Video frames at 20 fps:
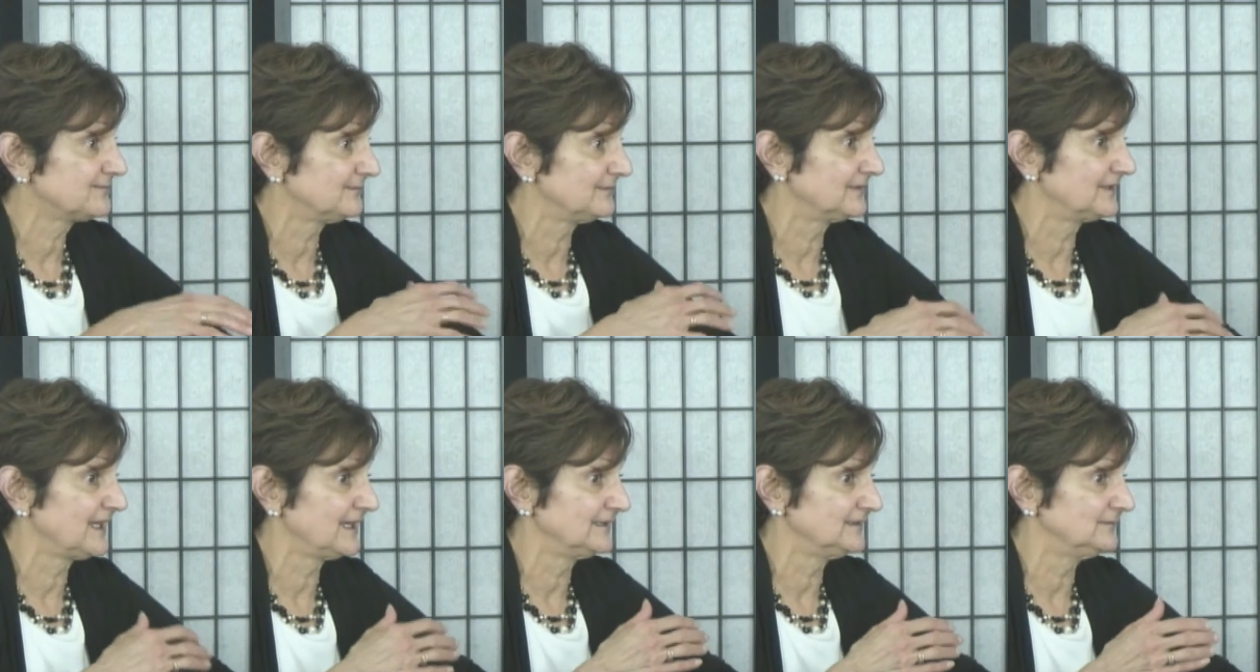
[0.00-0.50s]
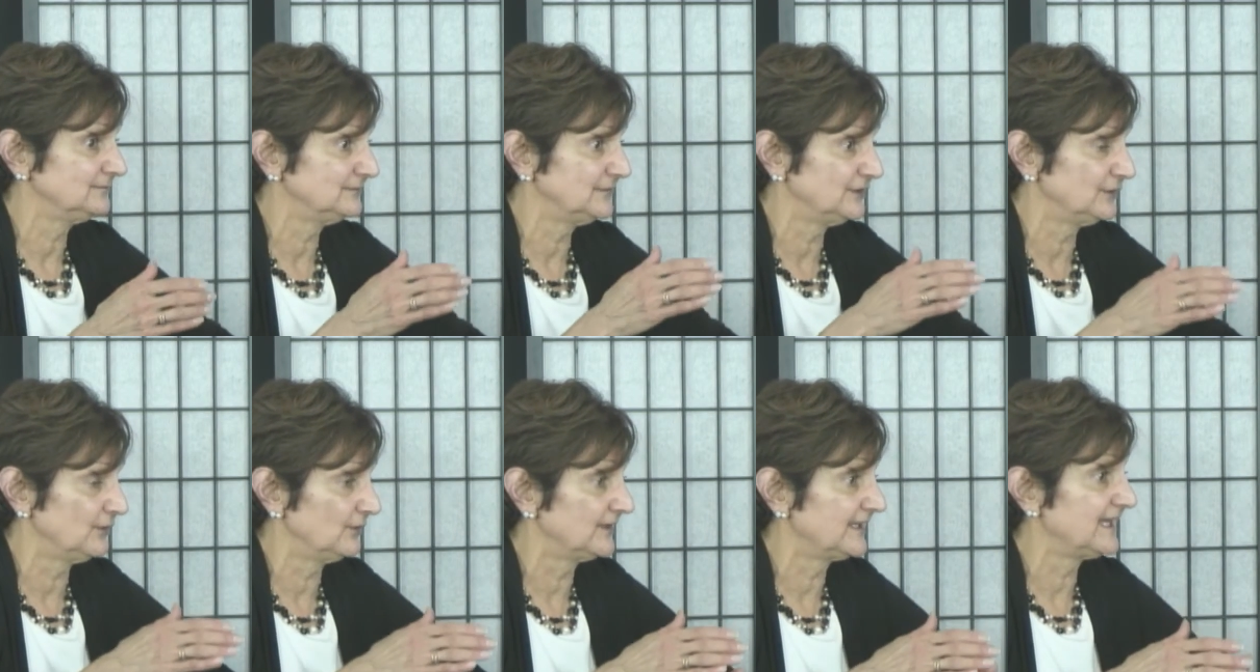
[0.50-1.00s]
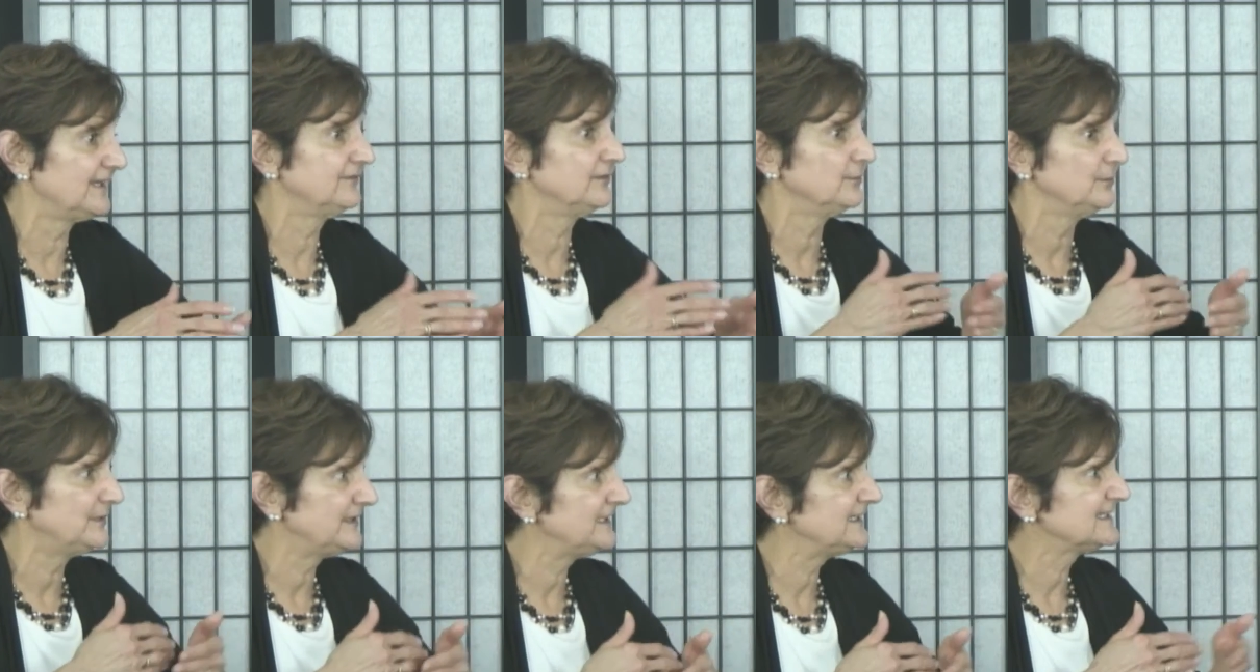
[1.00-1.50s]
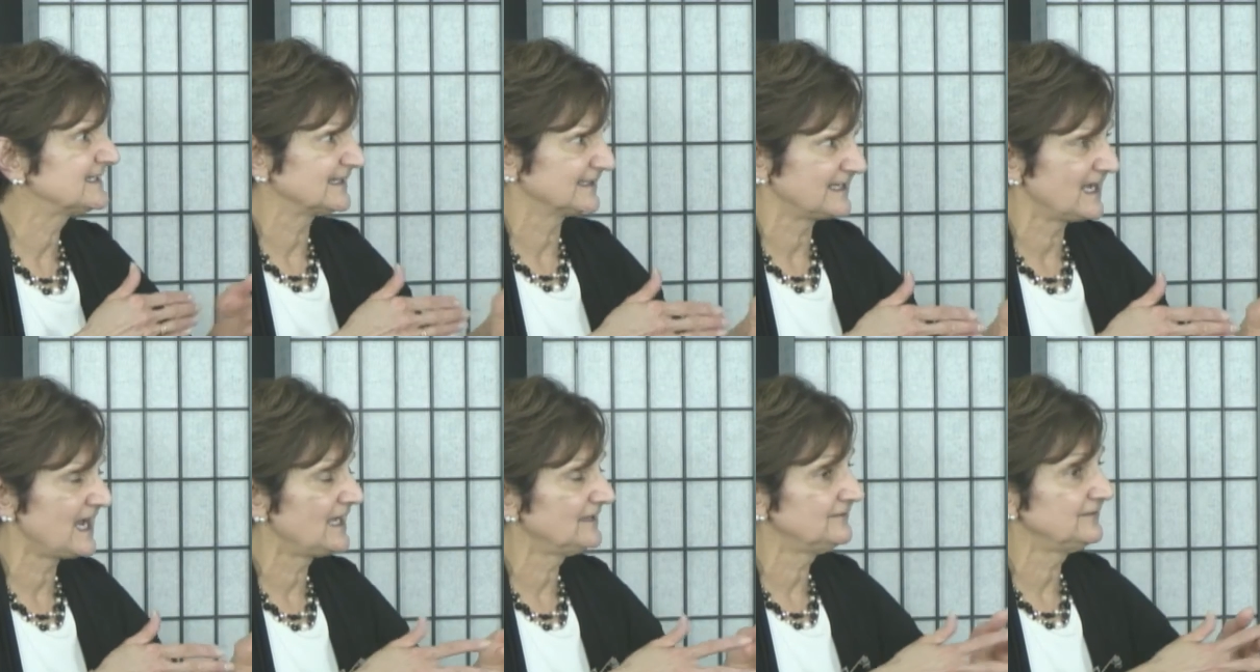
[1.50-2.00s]
kind of, gave him peace and
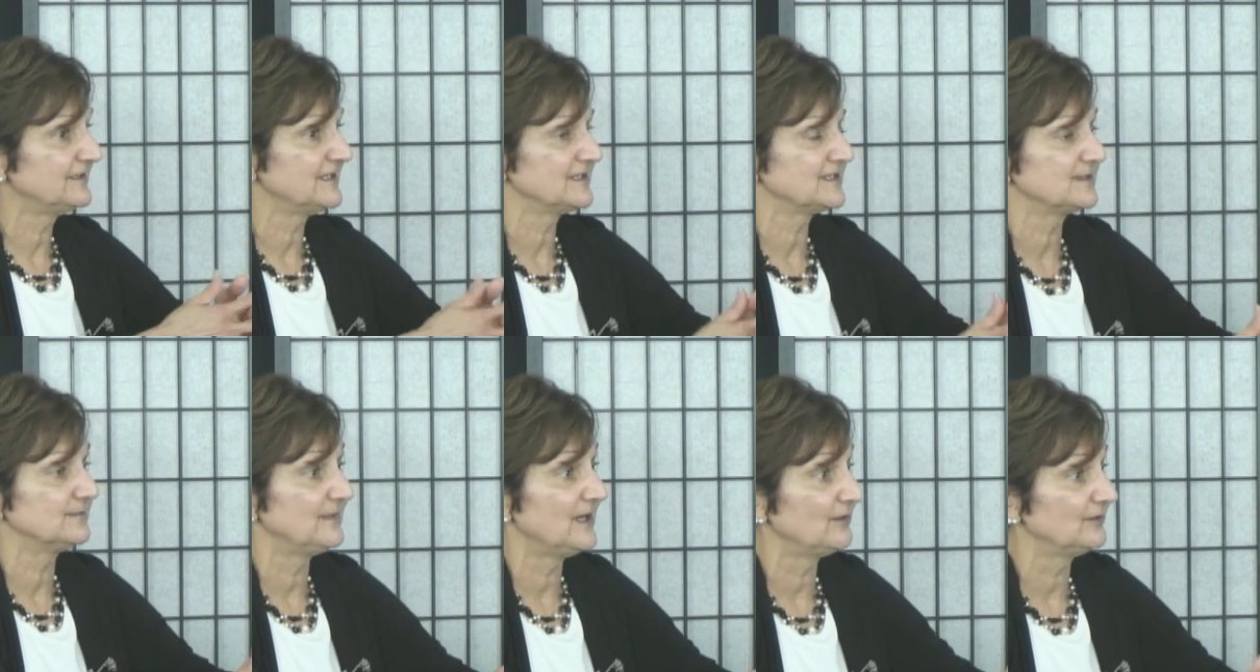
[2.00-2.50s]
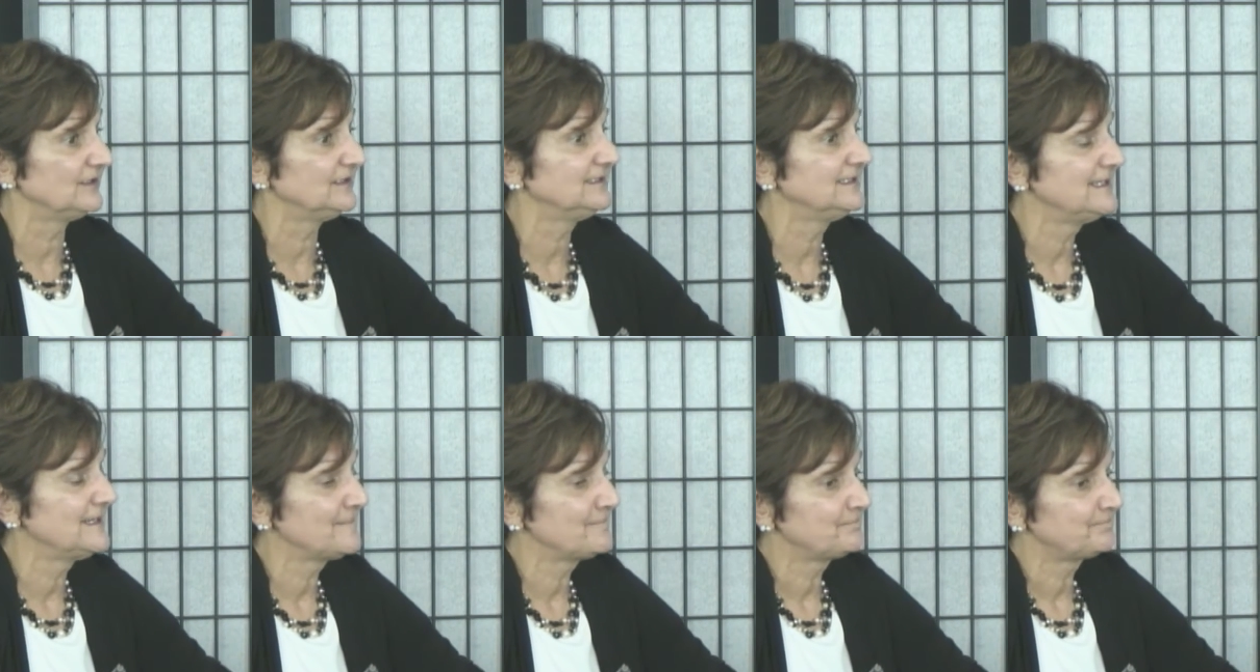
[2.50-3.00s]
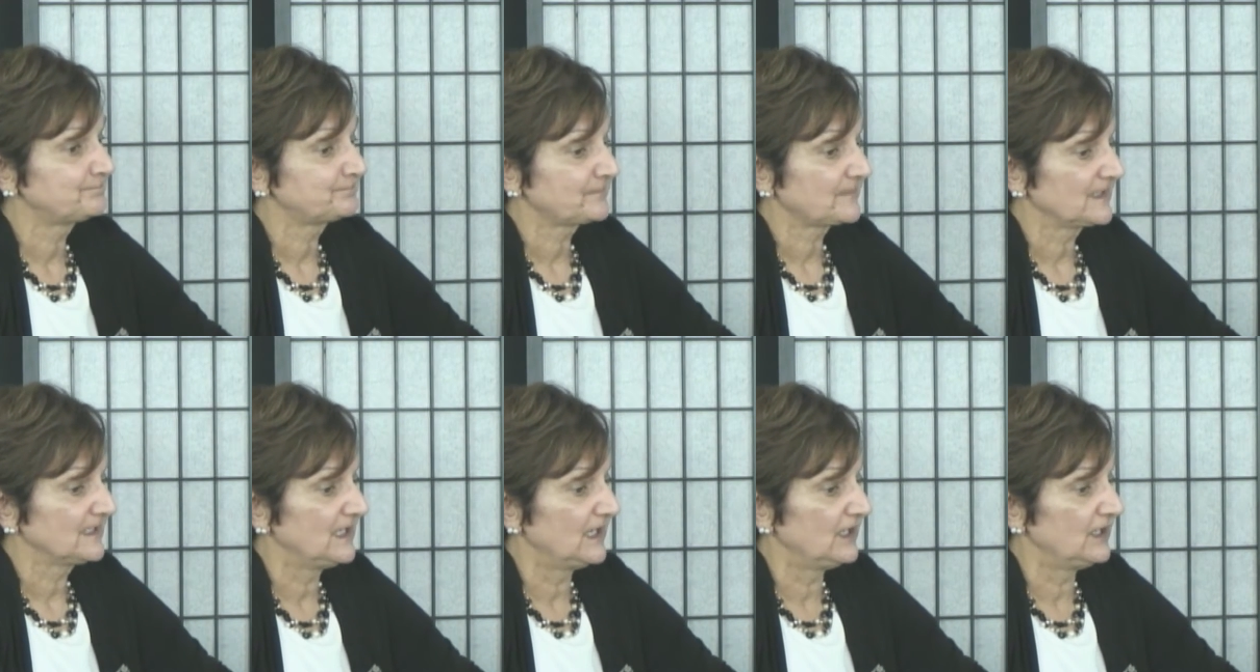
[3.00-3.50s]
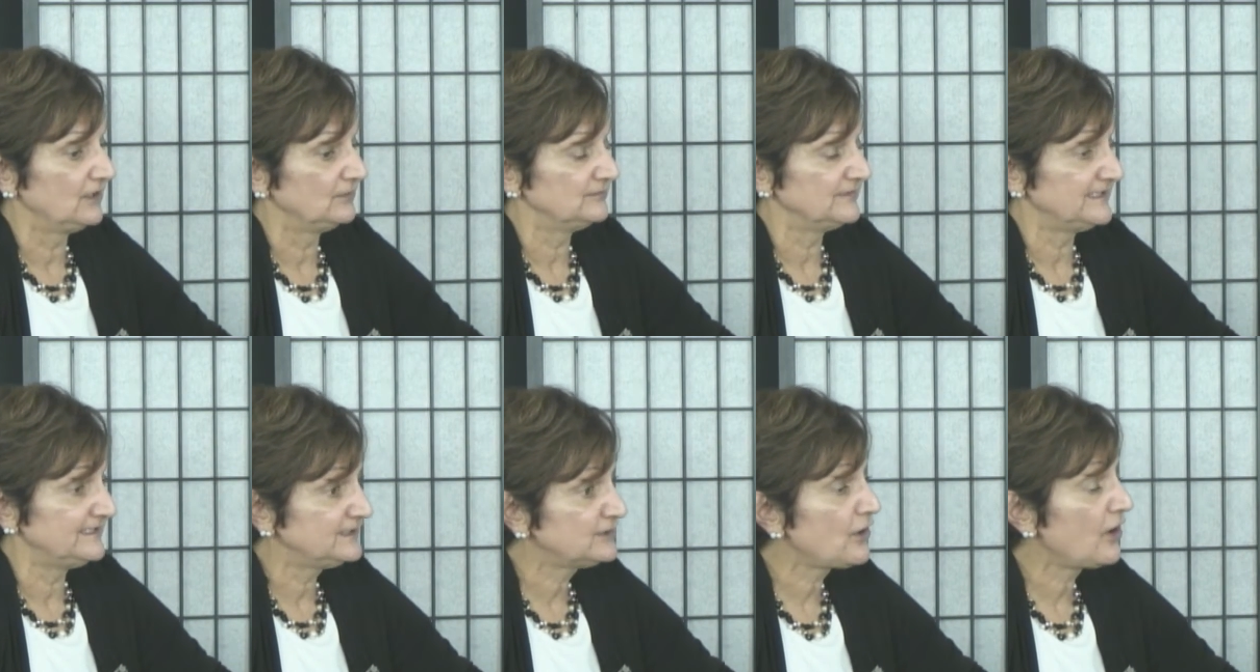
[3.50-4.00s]
confidence about it,
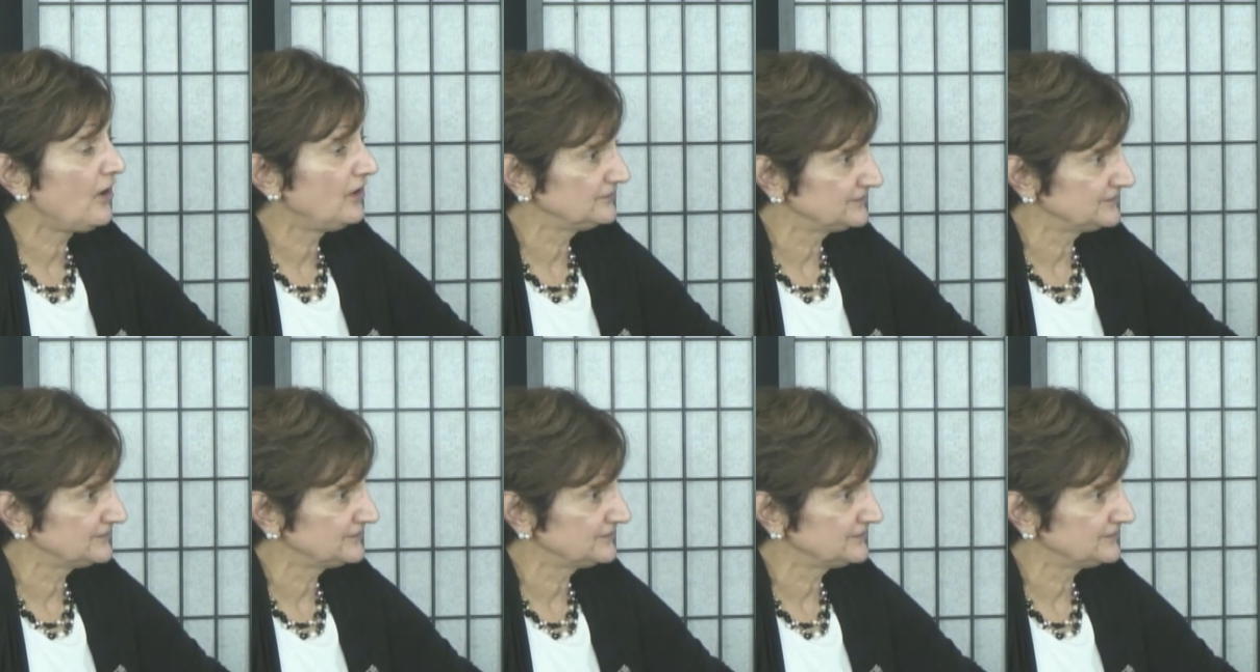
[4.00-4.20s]
he called